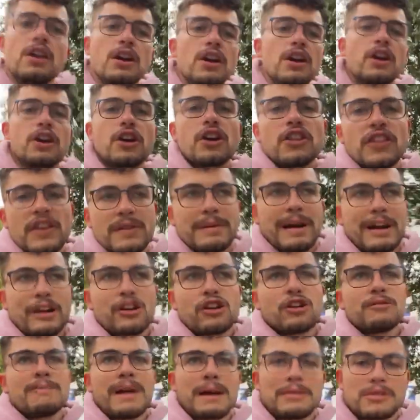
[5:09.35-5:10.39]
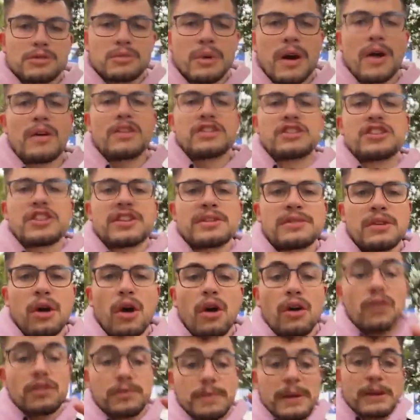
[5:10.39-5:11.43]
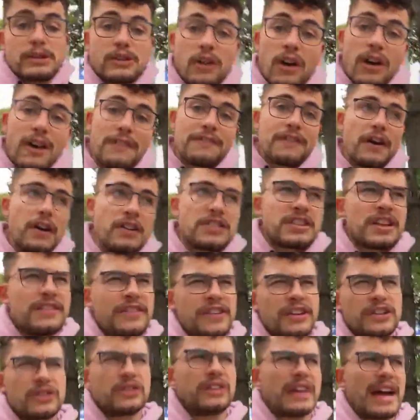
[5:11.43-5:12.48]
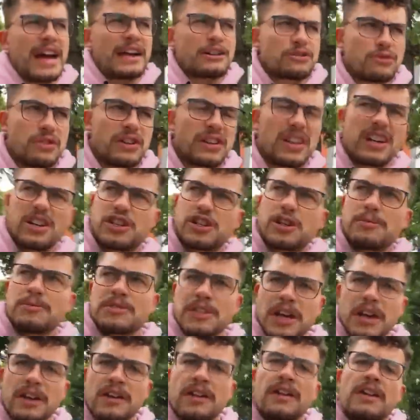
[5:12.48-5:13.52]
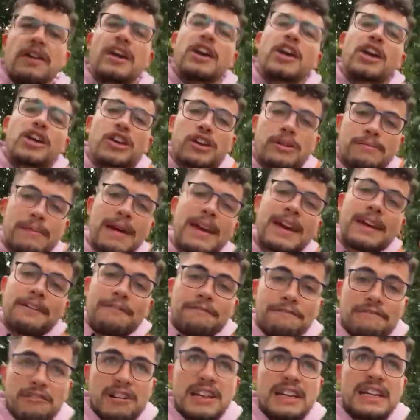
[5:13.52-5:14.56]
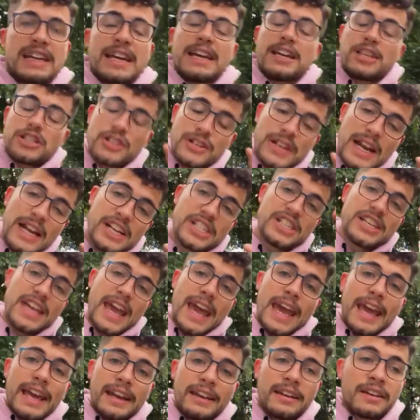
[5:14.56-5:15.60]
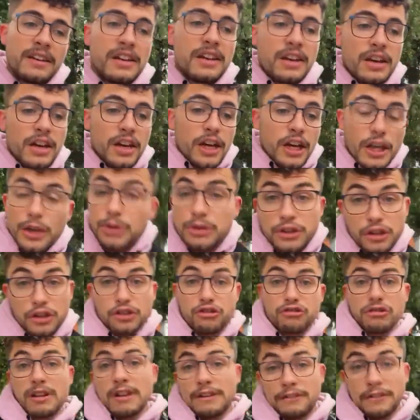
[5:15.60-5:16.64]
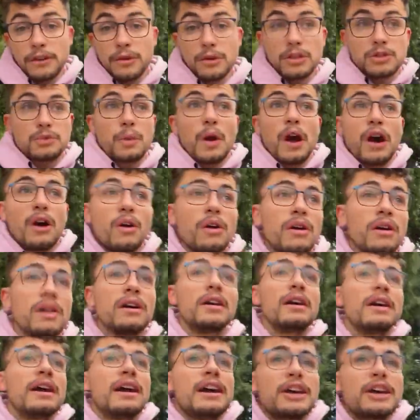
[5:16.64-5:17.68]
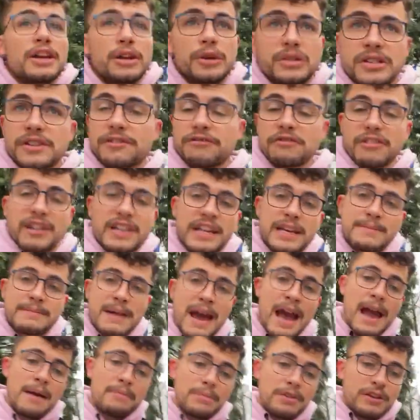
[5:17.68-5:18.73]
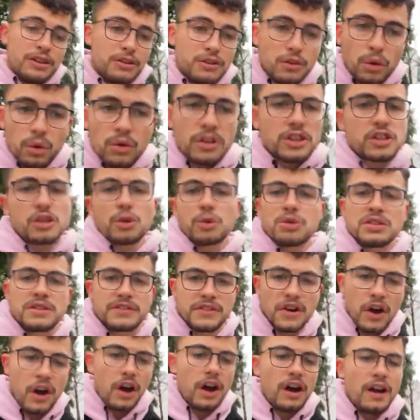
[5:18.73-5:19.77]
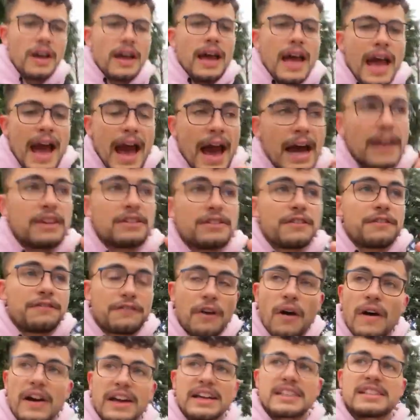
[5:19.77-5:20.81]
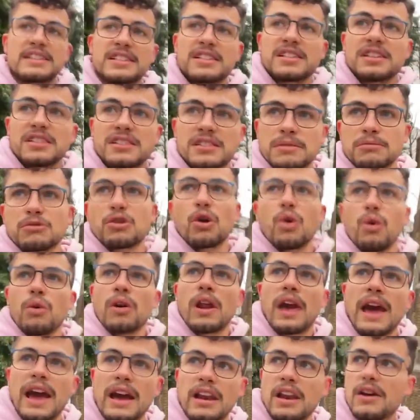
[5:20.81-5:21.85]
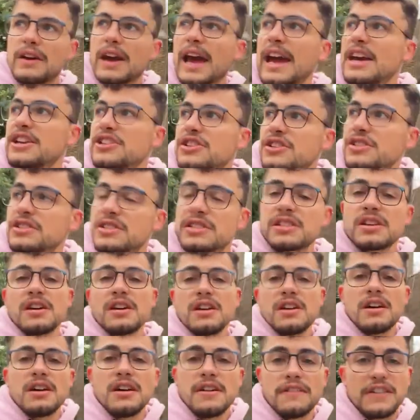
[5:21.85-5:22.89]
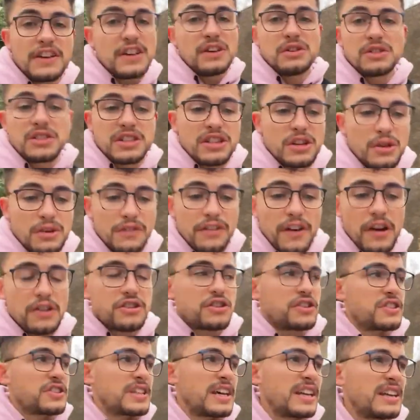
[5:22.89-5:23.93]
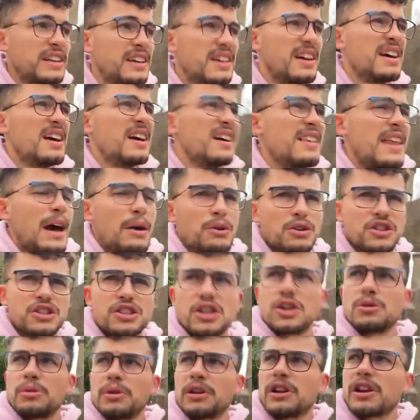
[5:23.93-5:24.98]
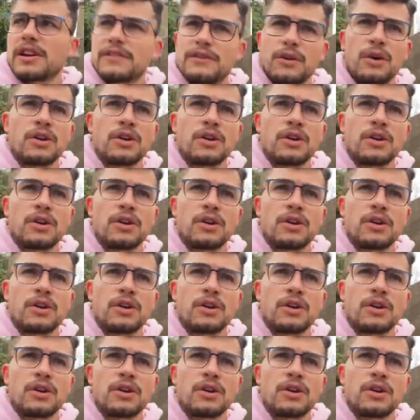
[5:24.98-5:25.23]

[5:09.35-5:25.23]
Good thing about Google Maps as well is you can, especially on iPhones, I don't know if you can do it on Android, I assume so, you can make it 3D, so you can actually get in, use the street view as well, use the 3D map, use all the tools you've got, and find some cool locations for you to do photo shoots in. That will suit what you're looking for.